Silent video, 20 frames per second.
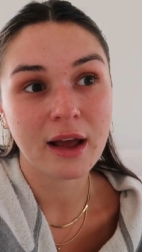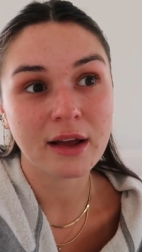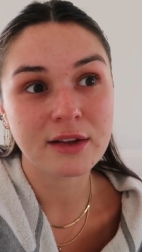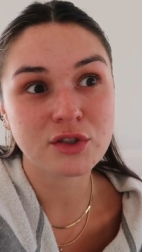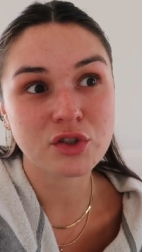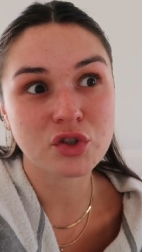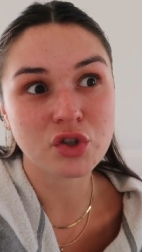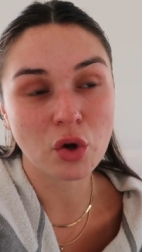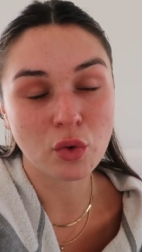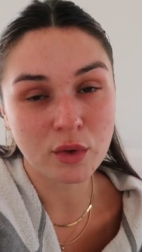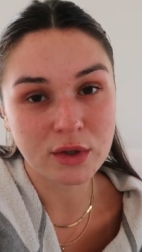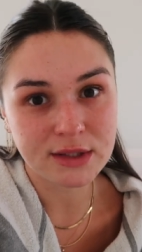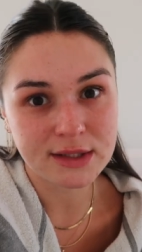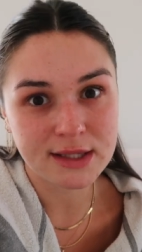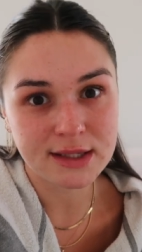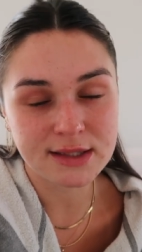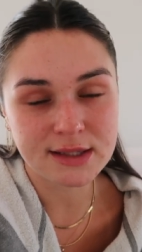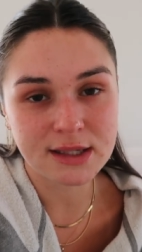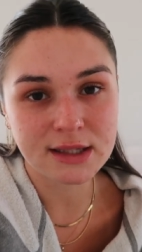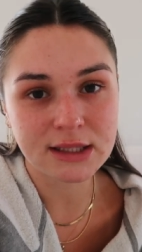so
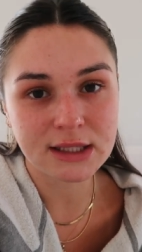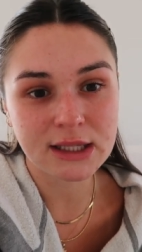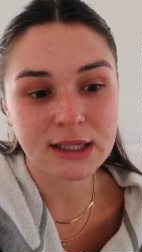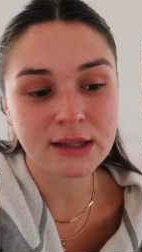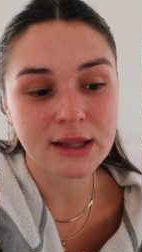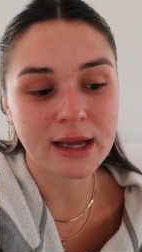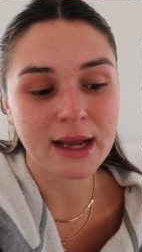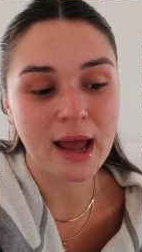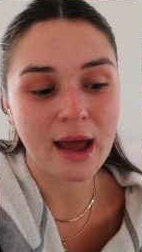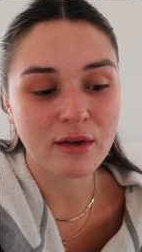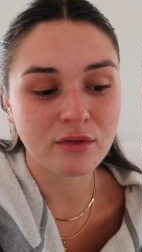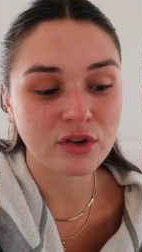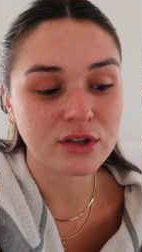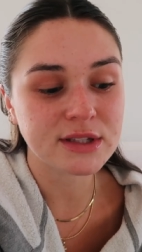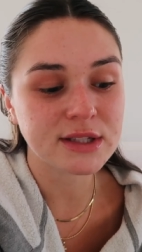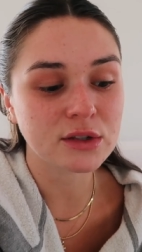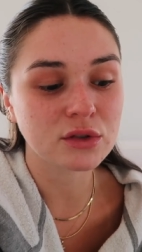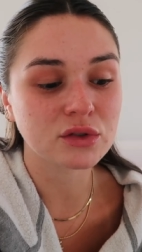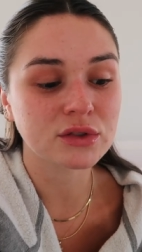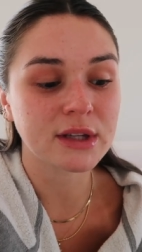consistently, like every
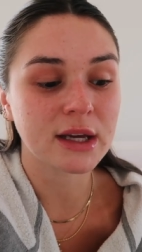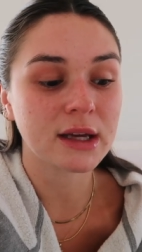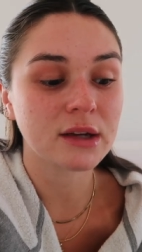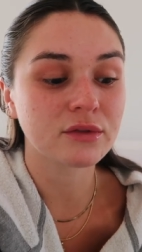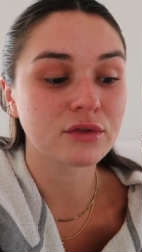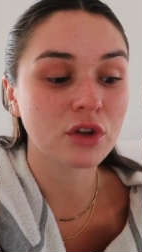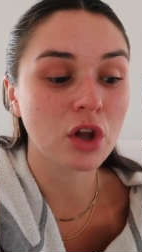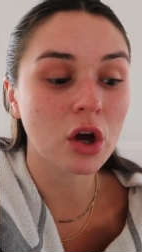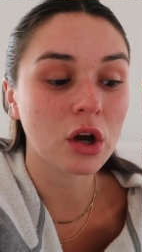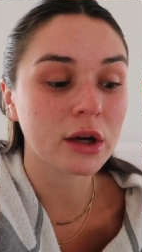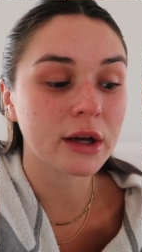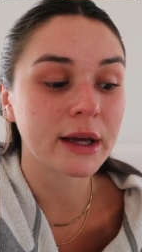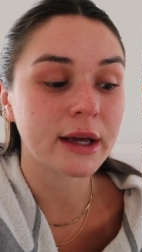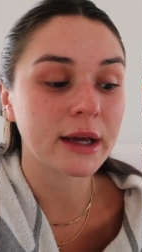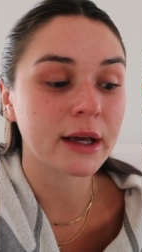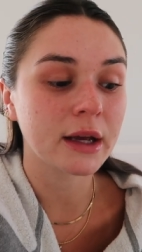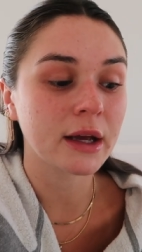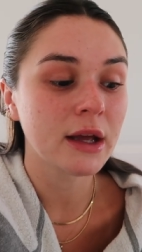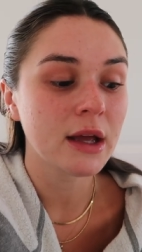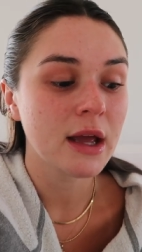single day
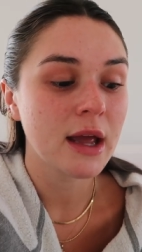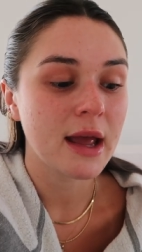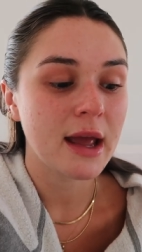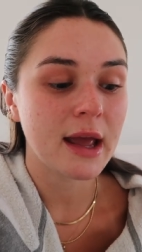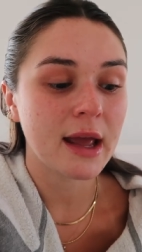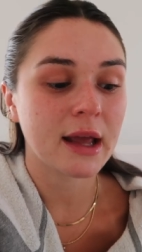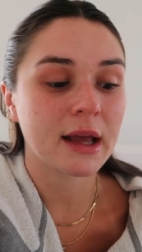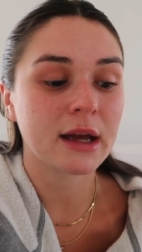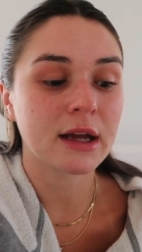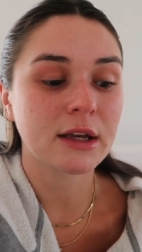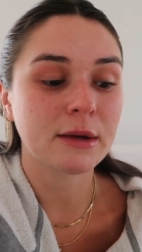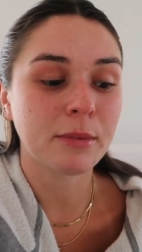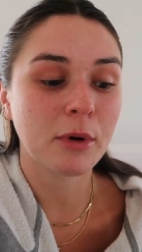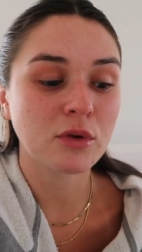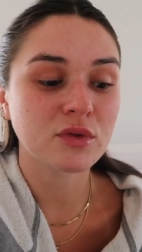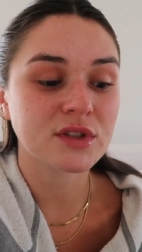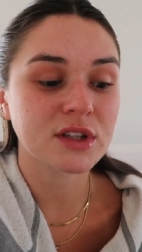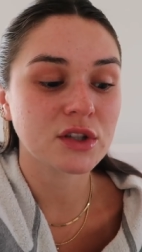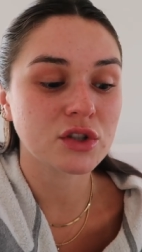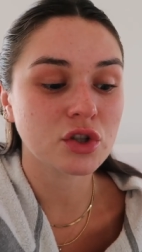vlogging and
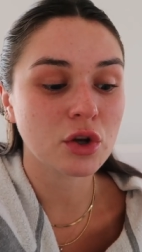posting